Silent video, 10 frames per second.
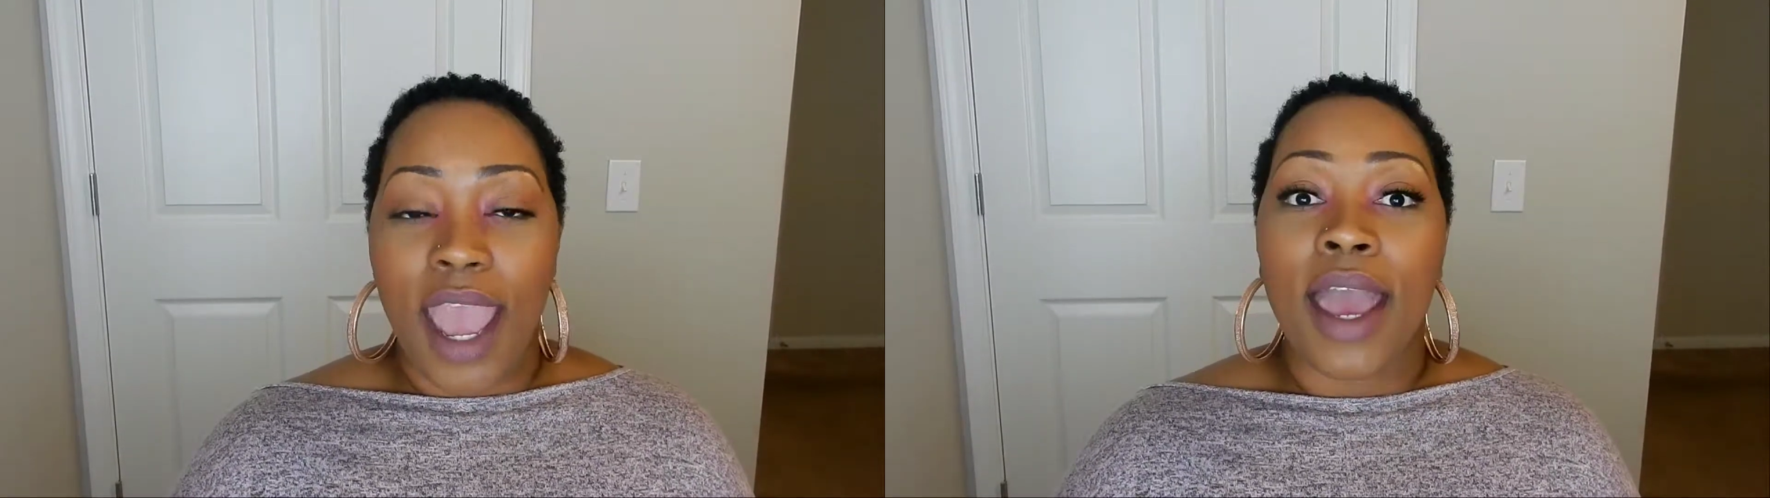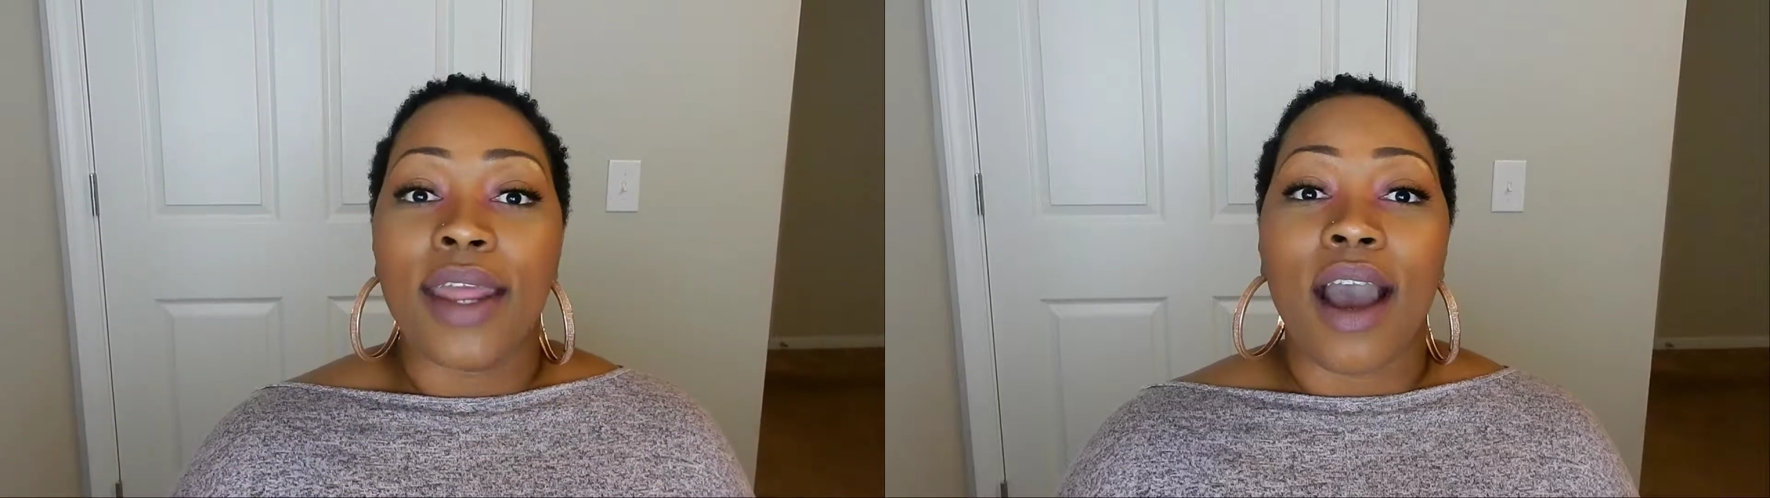
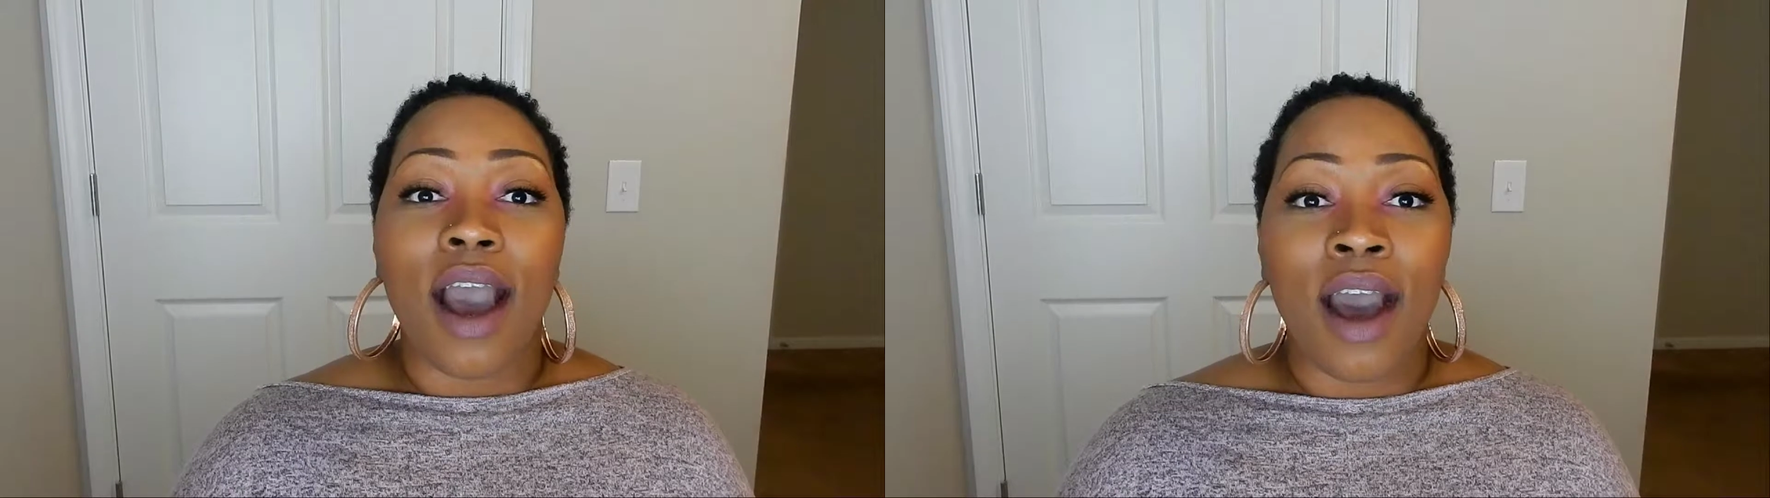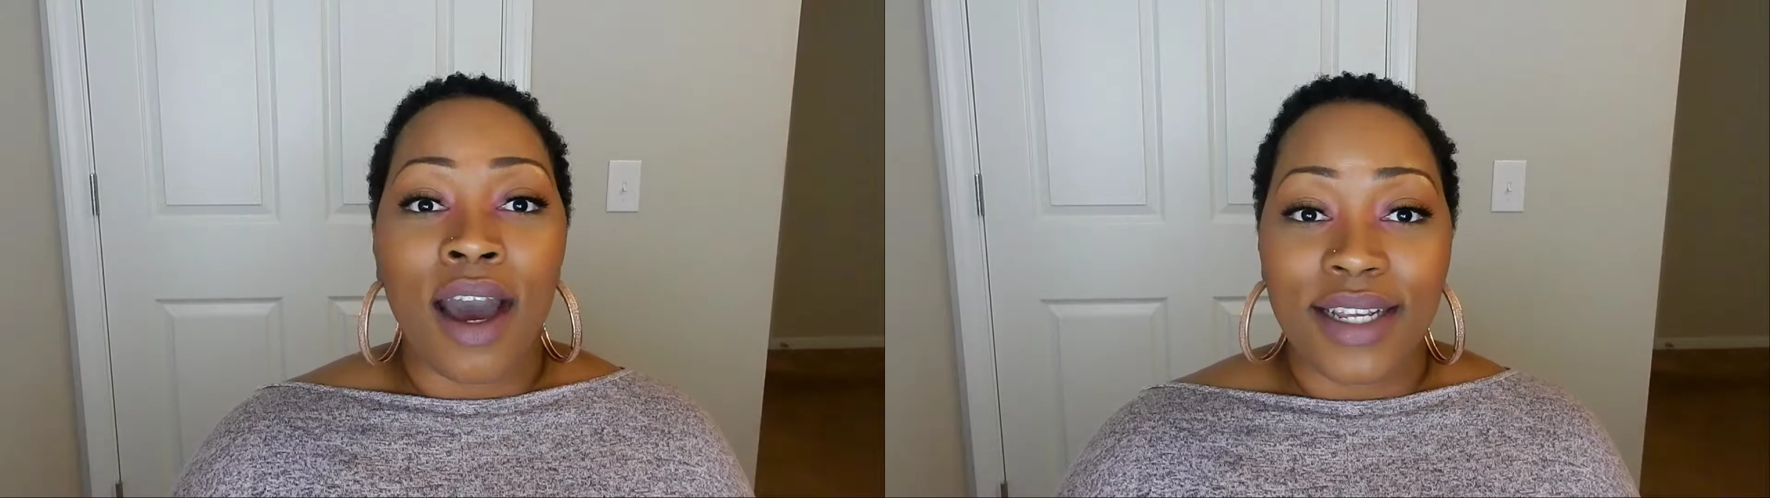And
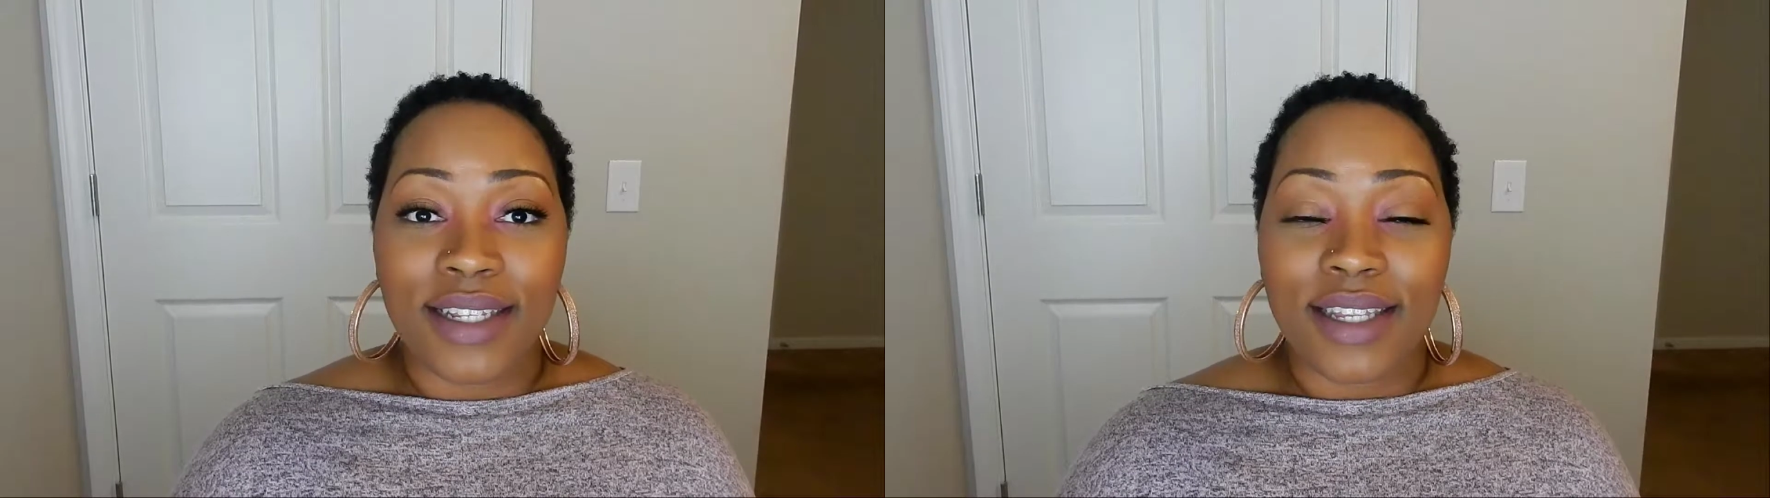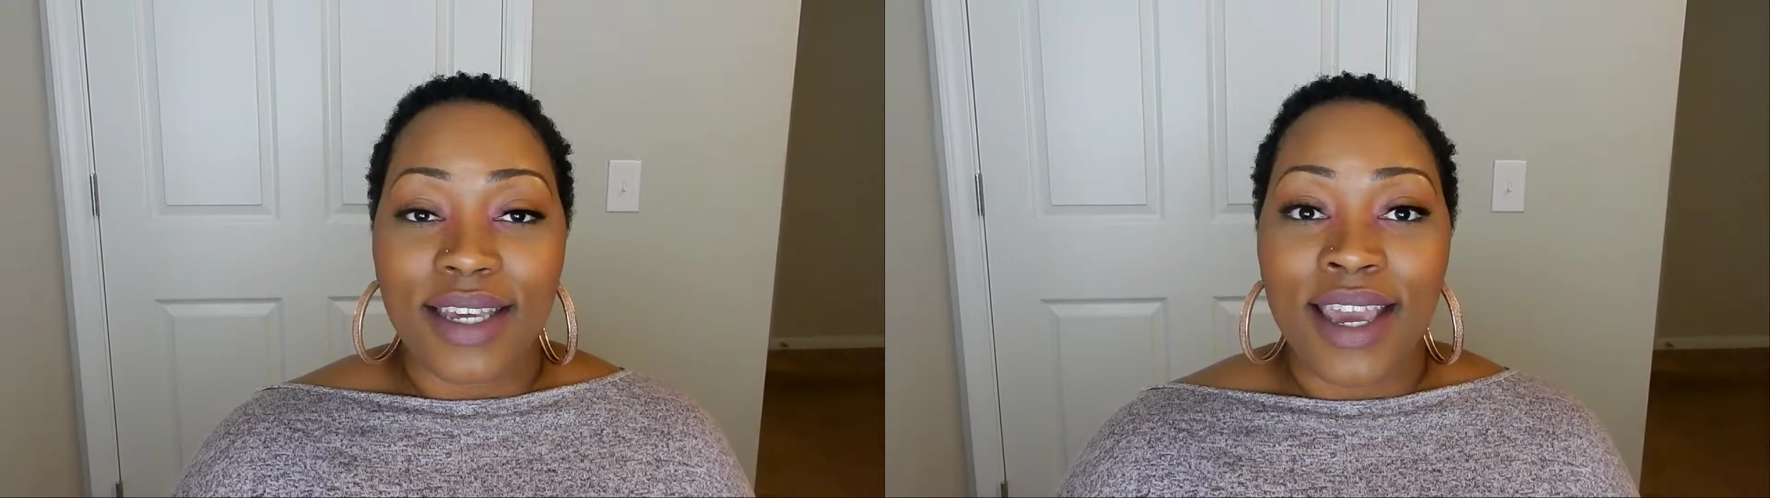
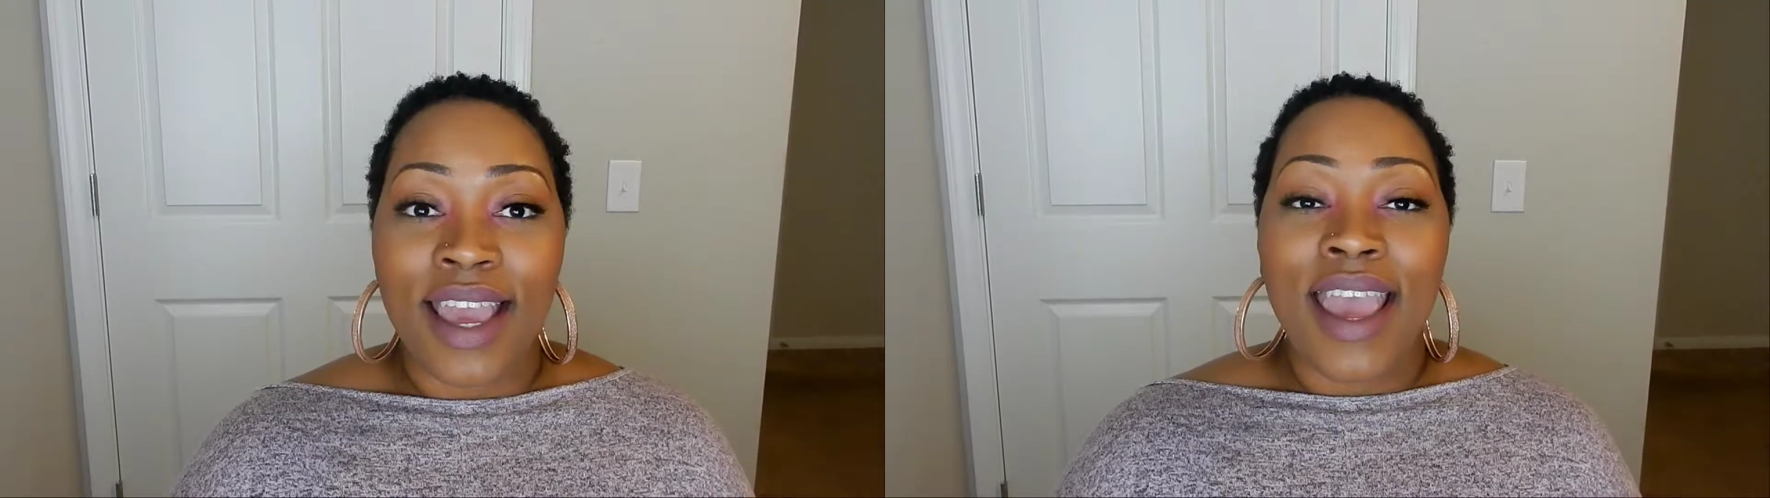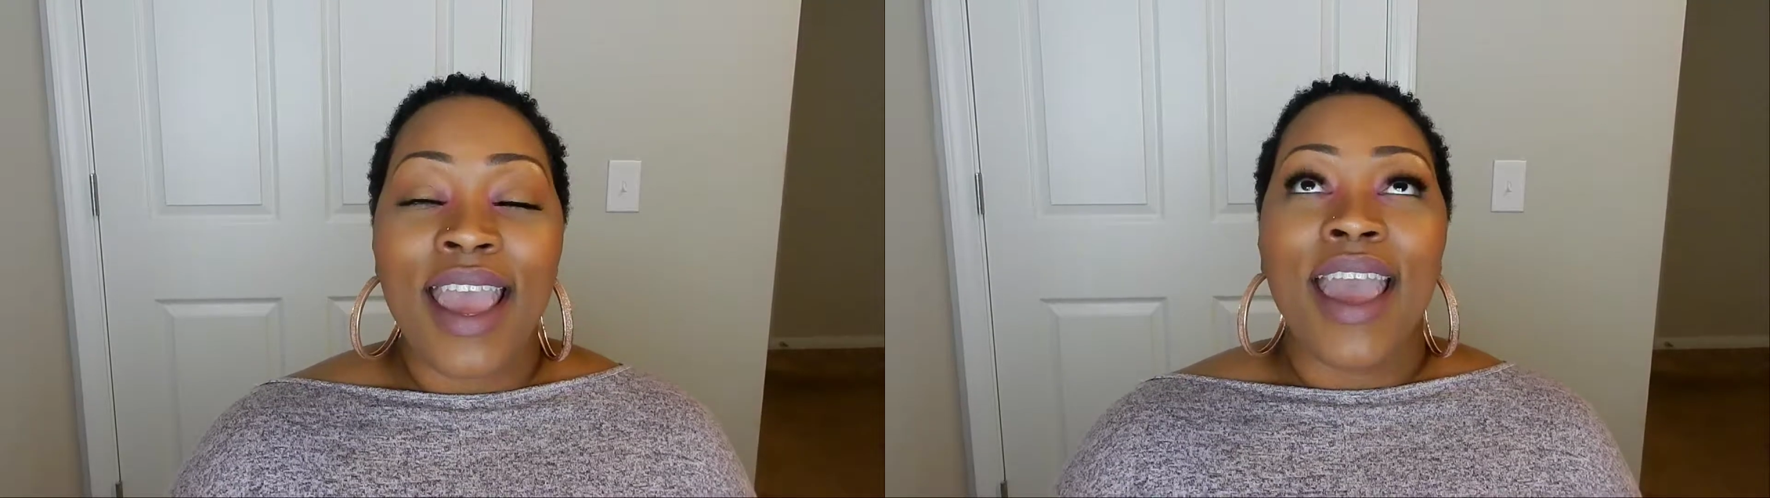honestly,